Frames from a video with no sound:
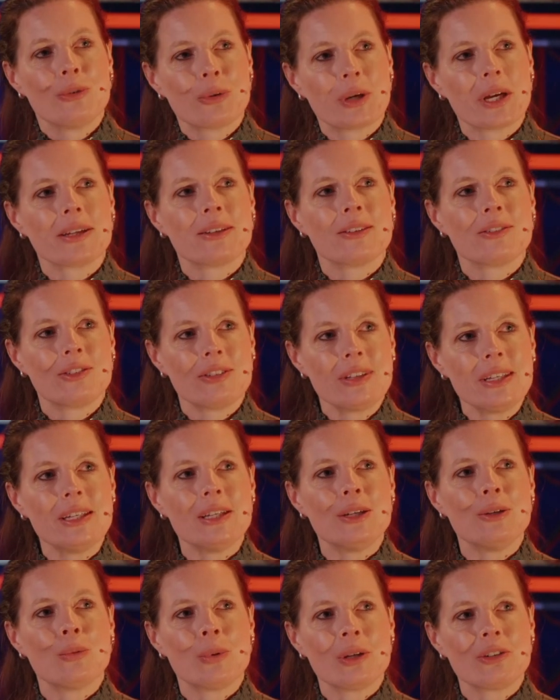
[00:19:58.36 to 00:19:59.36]
you can
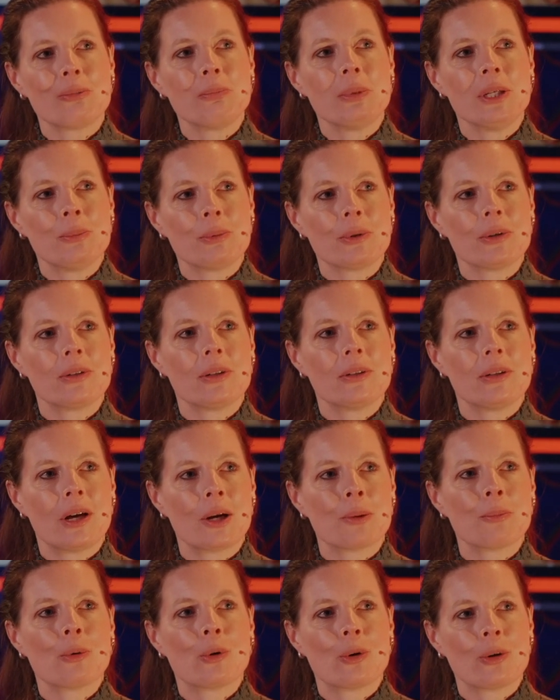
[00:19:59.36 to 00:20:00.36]
see which people
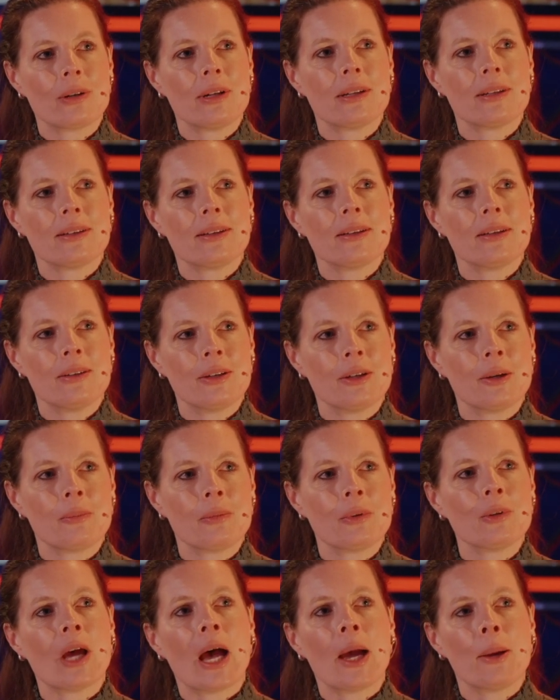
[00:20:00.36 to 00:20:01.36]
are more.
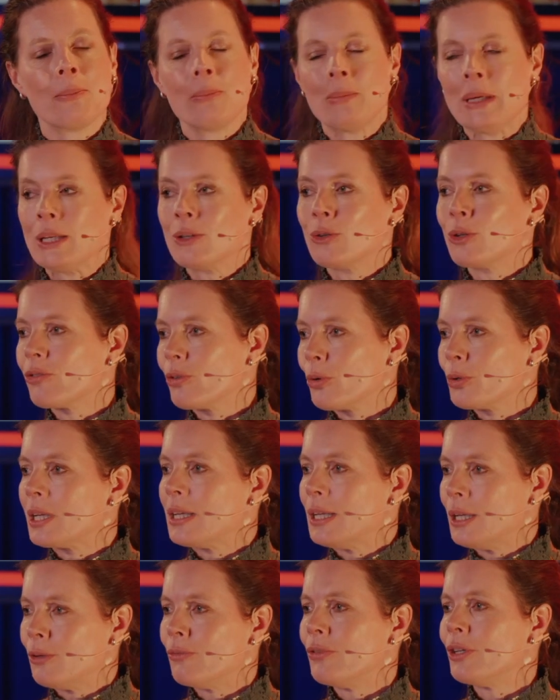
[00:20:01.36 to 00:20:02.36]
Um, I mean, not on
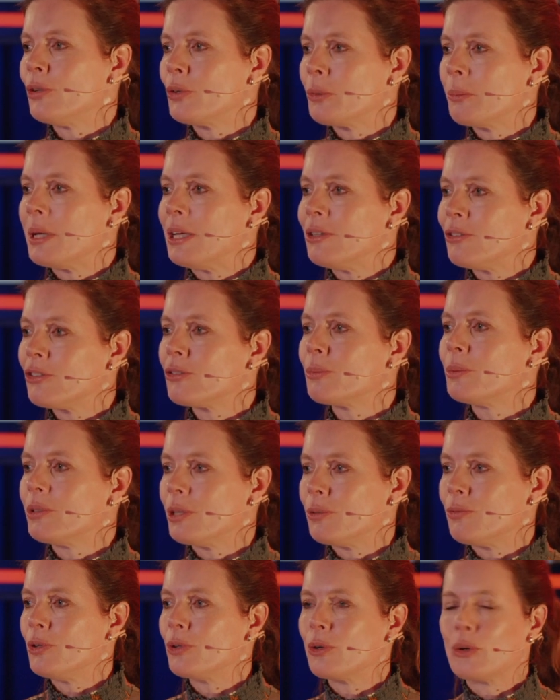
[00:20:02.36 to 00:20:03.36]
an individual basis,
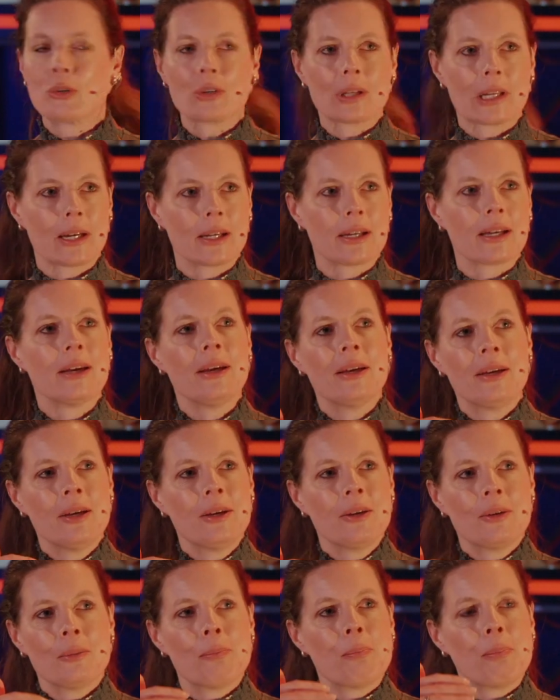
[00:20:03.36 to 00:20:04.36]
but you code like
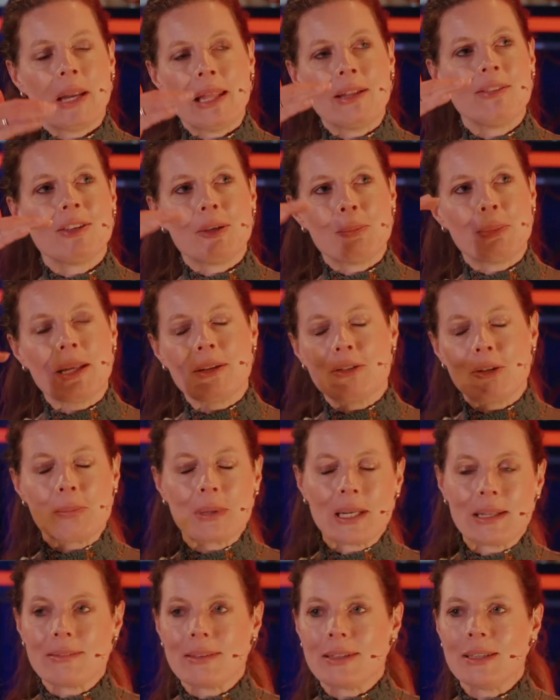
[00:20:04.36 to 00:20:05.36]
plenty, plenty,
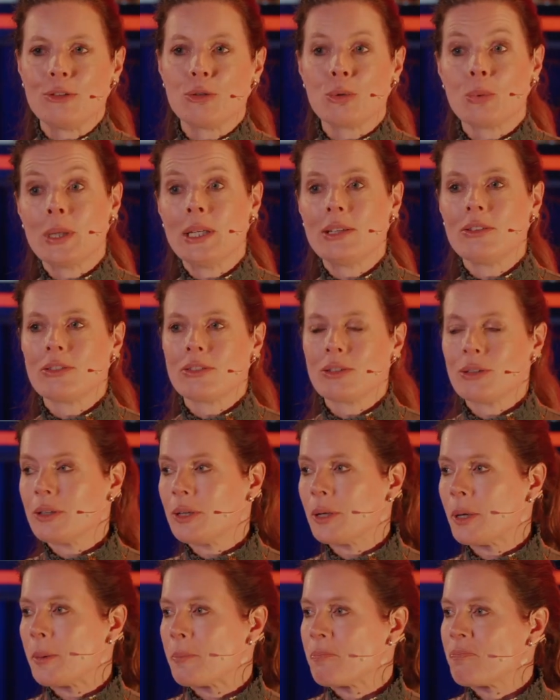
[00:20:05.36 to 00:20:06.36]
plenty tweets,
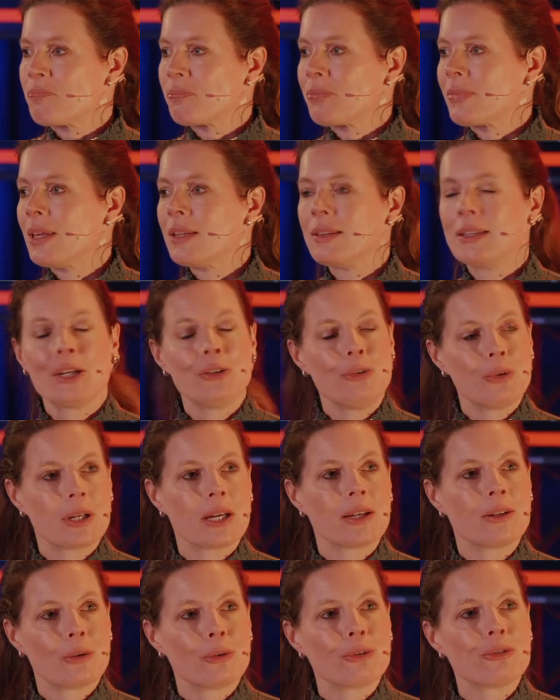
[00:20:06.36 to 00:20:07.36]
um, then you
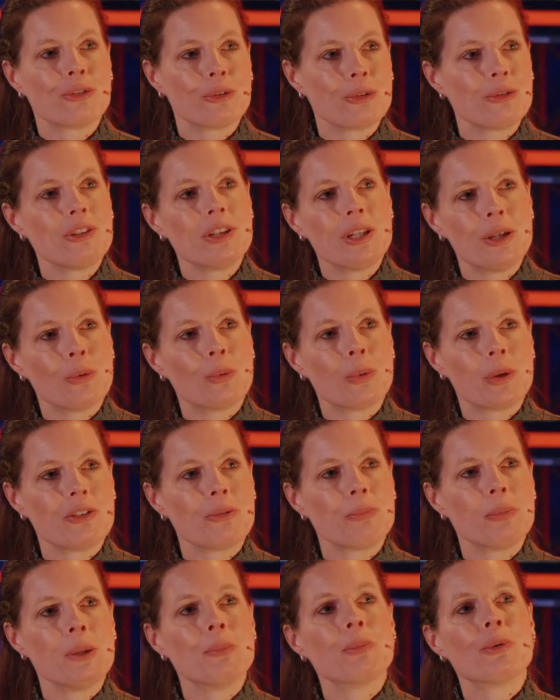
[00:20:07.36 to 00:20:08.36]
can also see
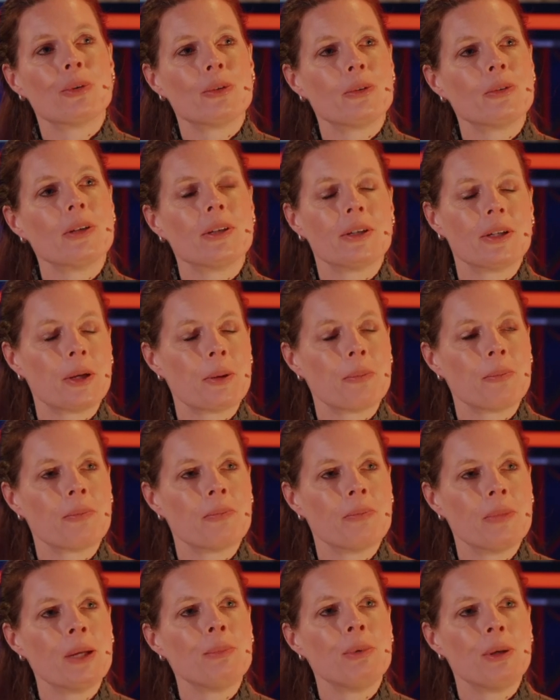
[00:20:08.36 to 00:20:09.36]
which people
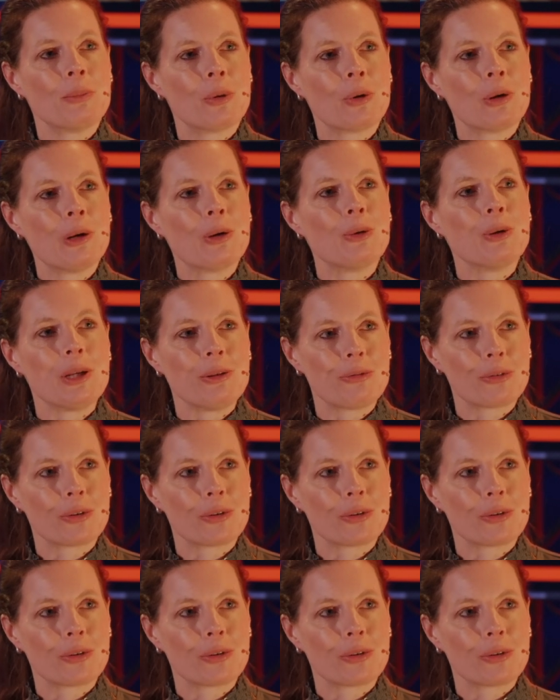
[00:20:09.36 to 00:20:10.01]
um, may be more lonely,